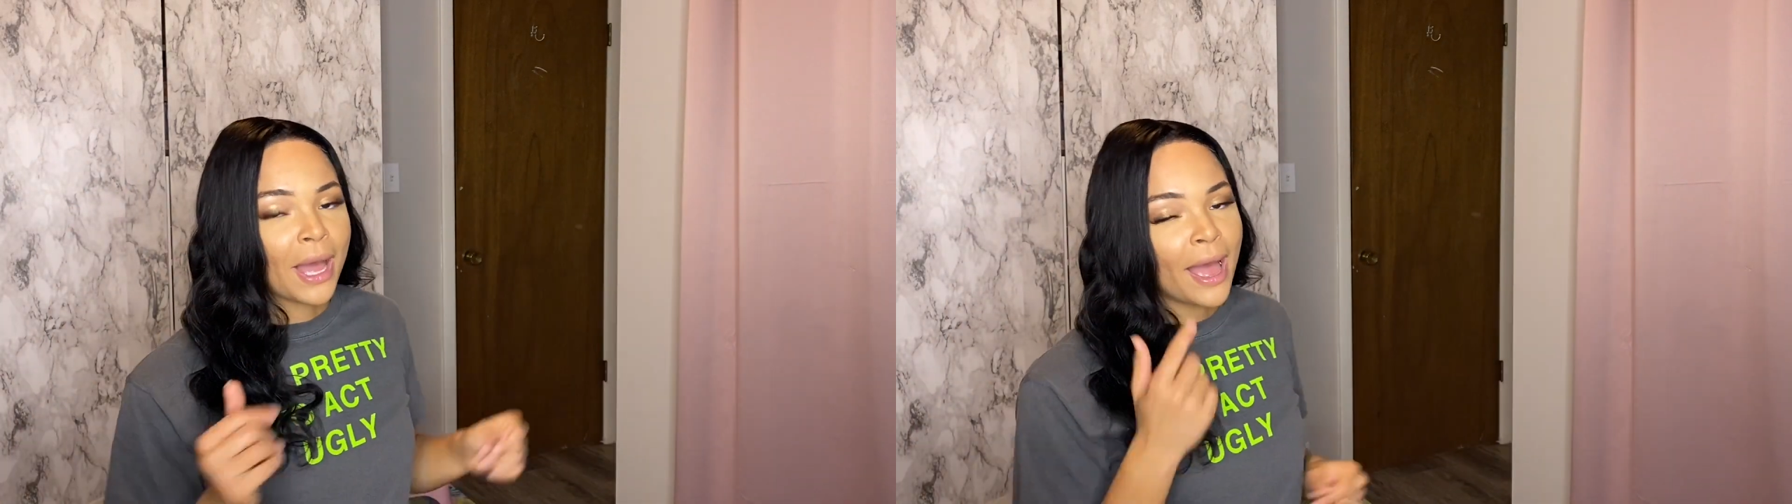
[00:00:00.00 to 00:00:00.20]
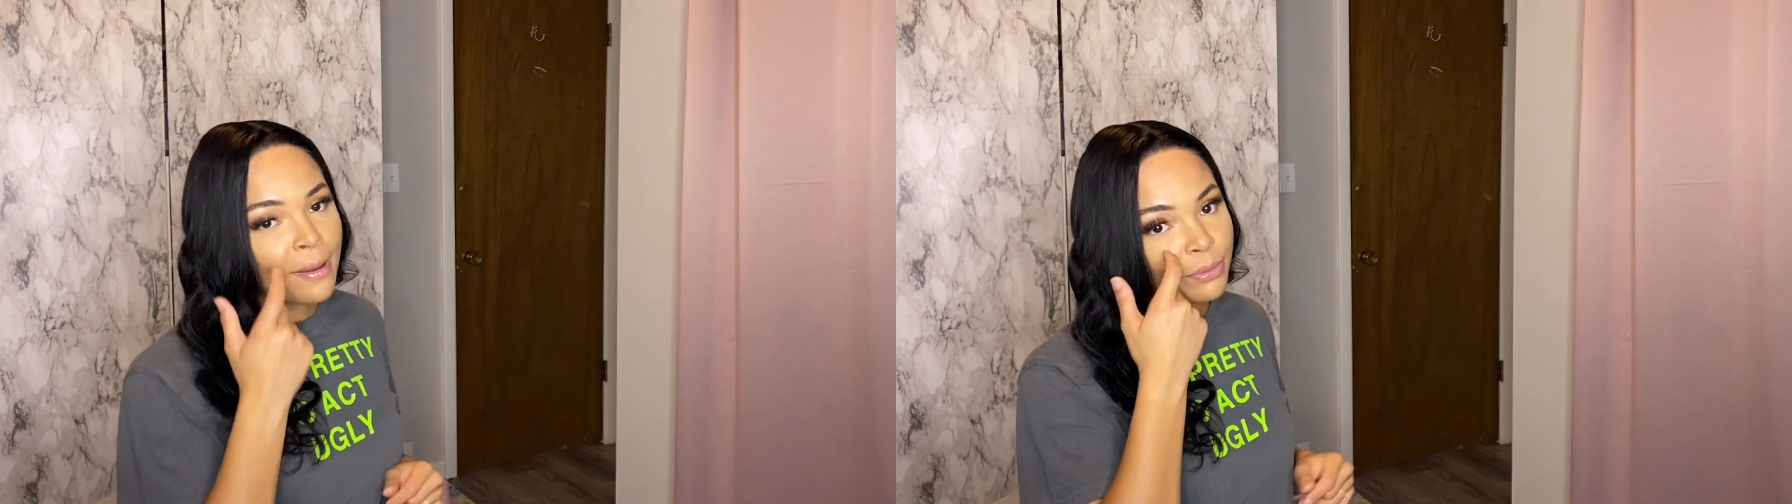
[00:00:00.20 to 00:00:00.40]

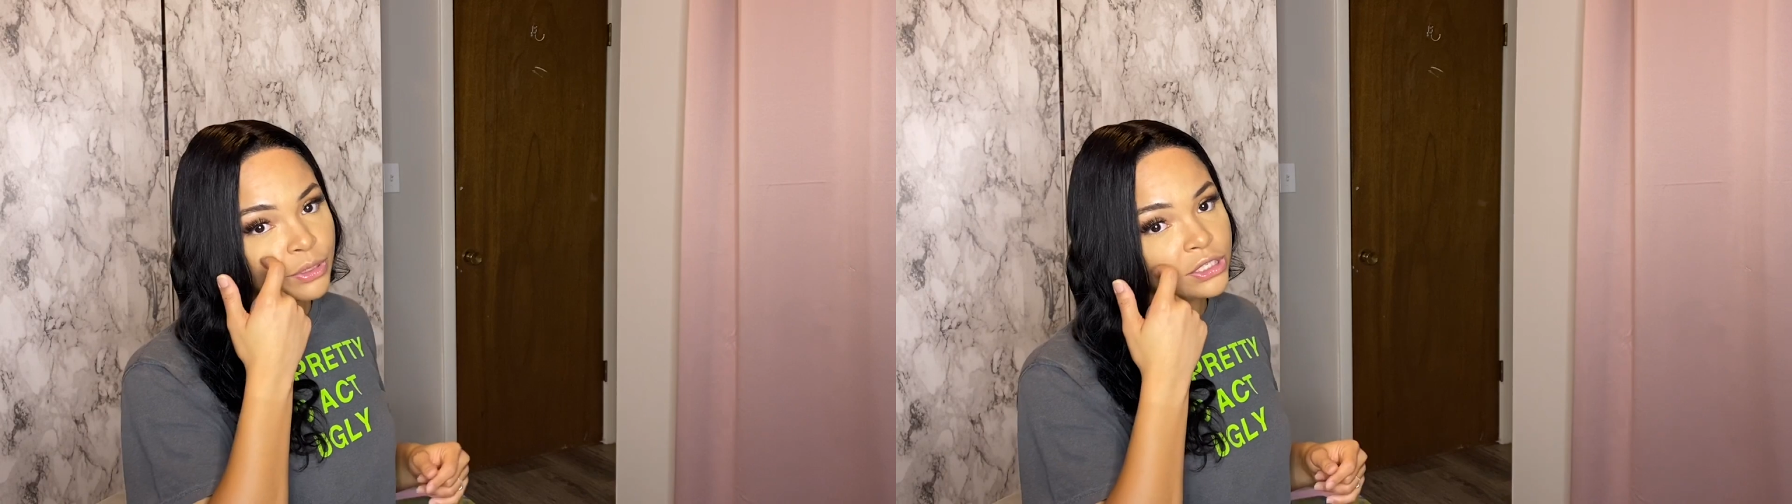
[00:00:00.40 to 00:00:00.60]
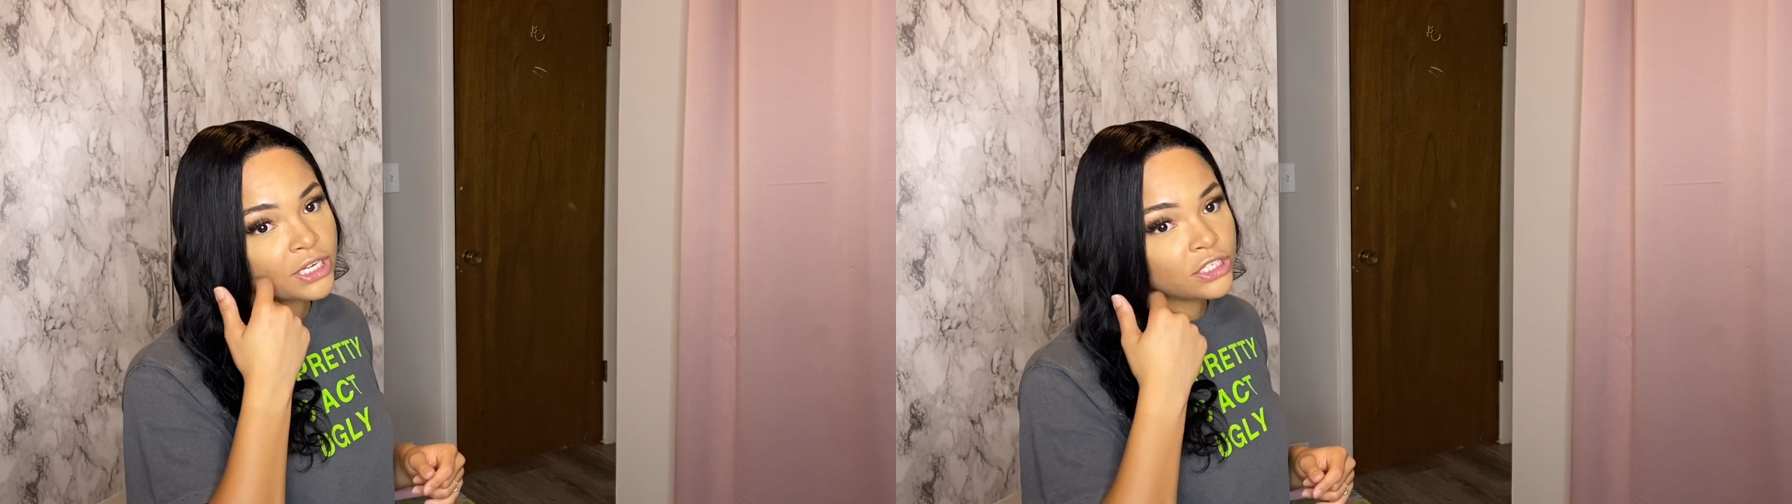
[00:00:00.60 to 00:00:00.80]
I
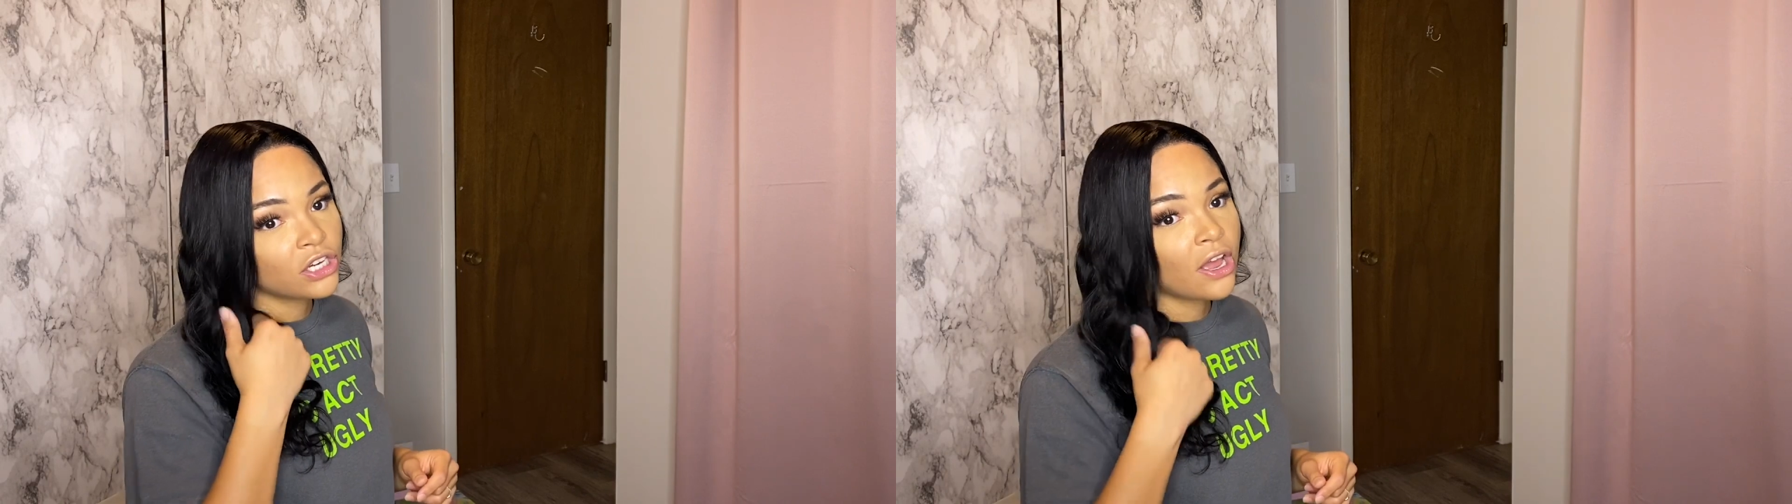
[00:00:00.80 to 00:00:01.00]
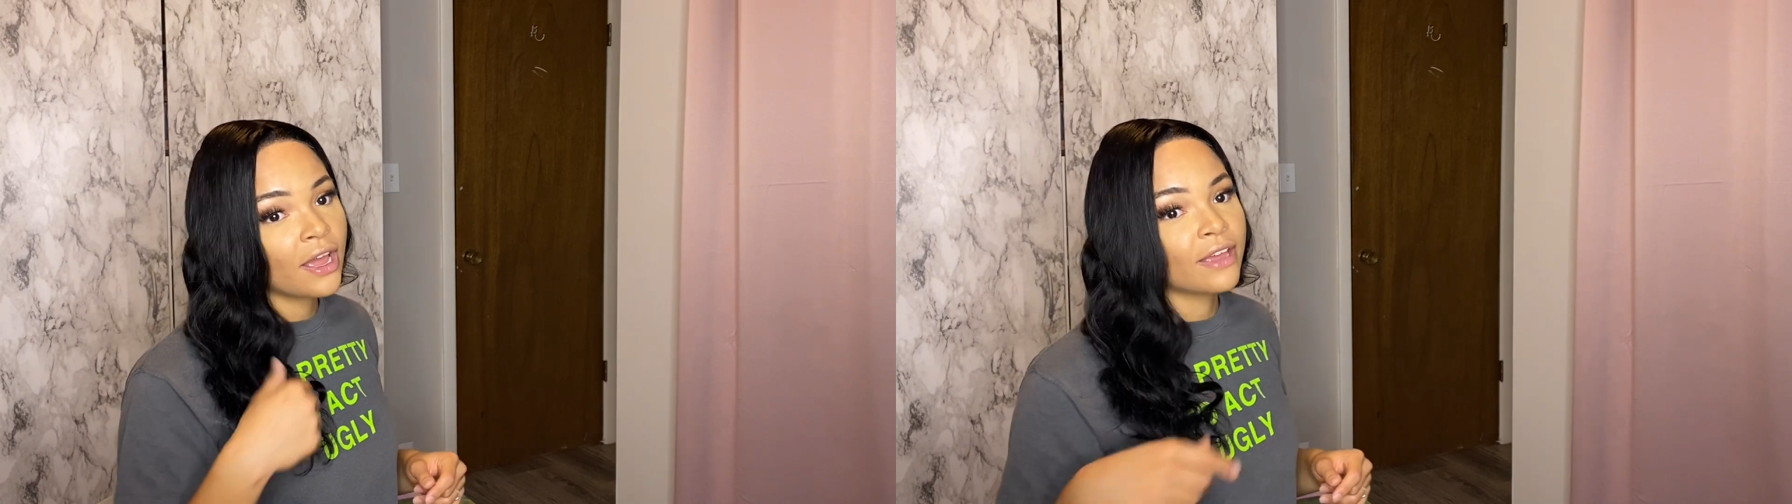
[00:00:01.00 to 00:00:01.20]
appreciate
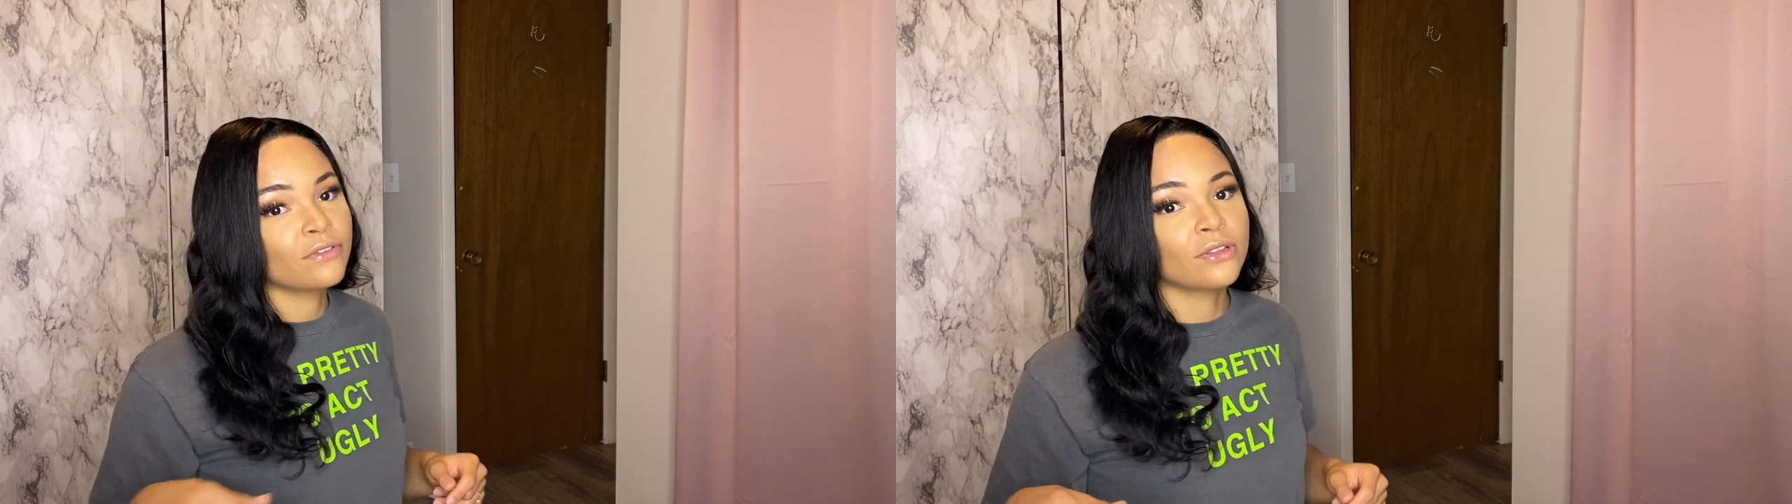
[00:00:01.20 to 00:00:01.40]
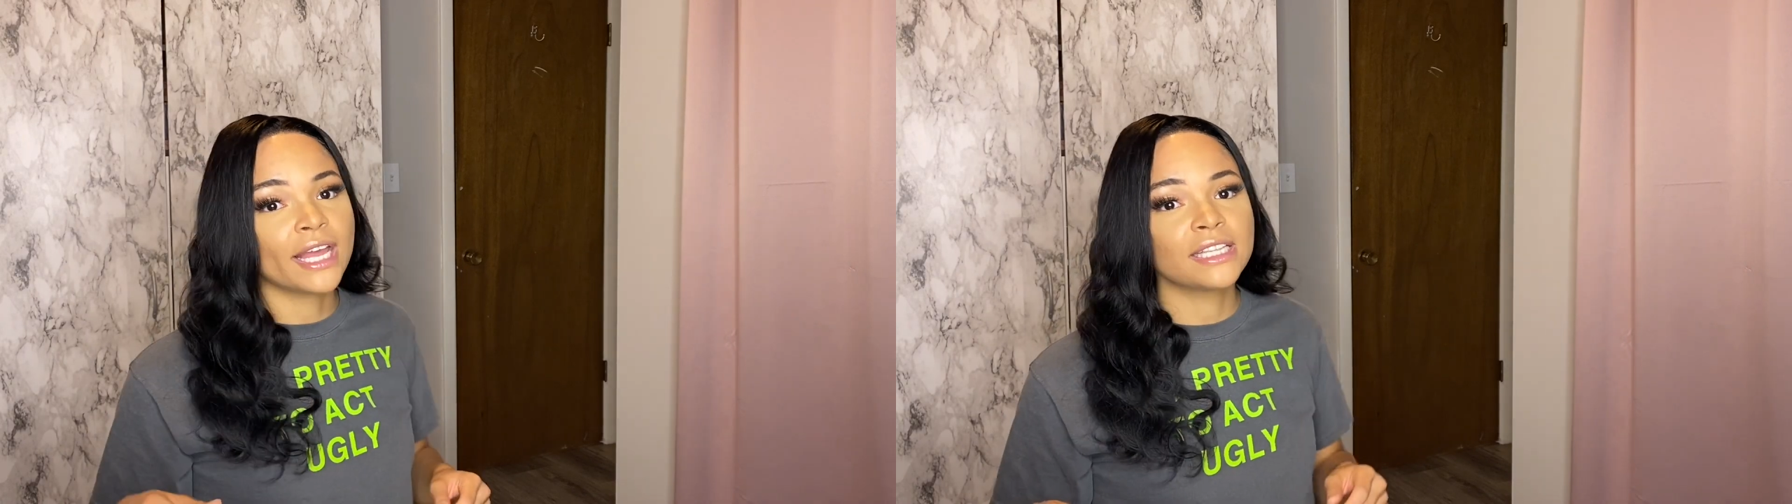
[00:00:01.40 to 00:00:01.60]
y'all. If you
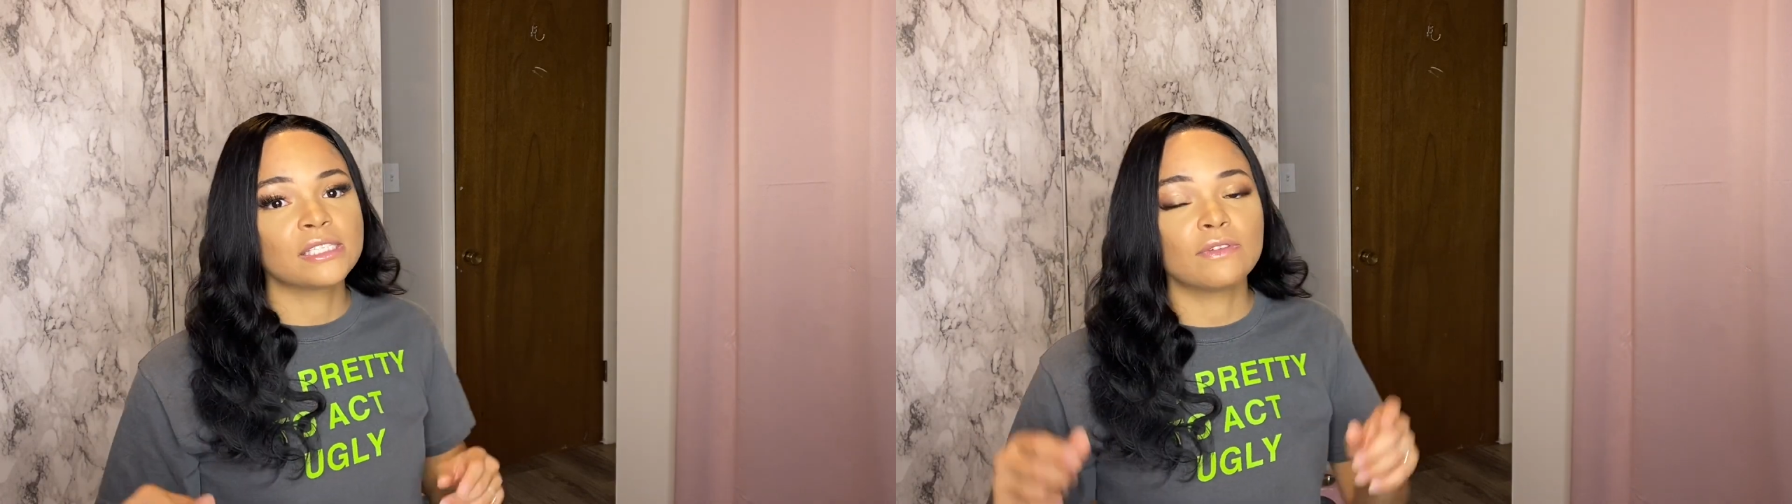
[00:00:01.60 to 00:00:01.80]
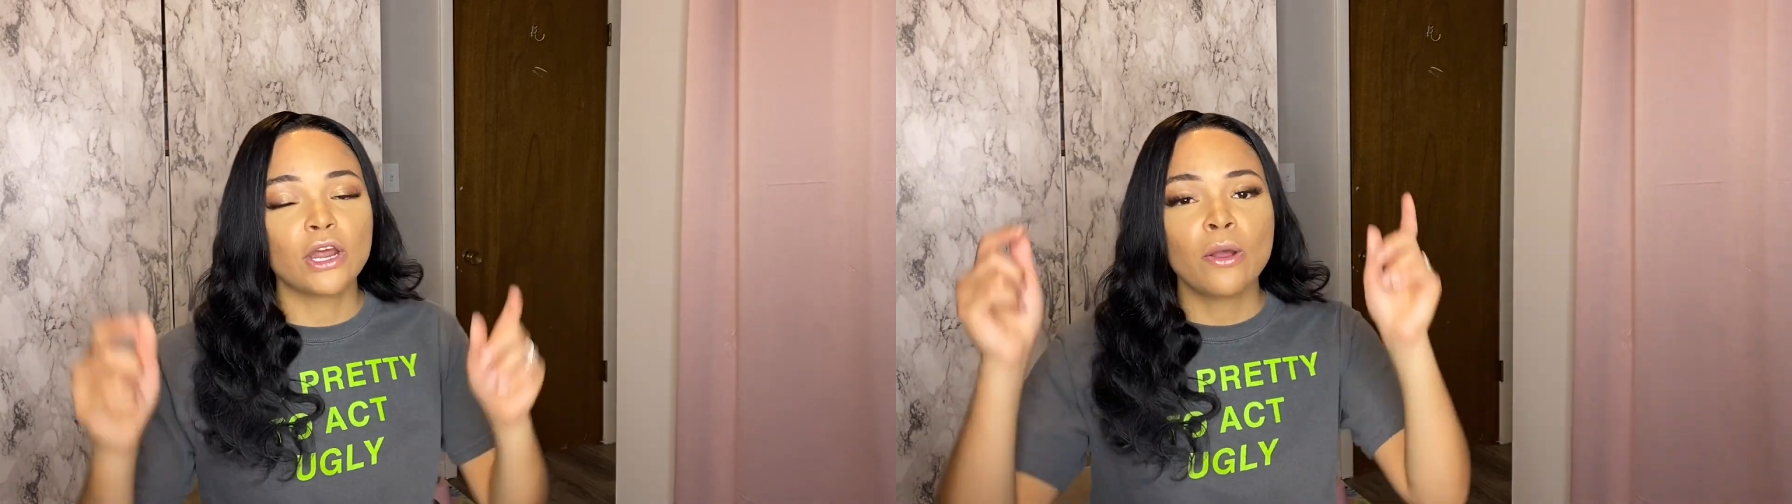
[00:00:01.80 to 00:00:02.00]
like this video,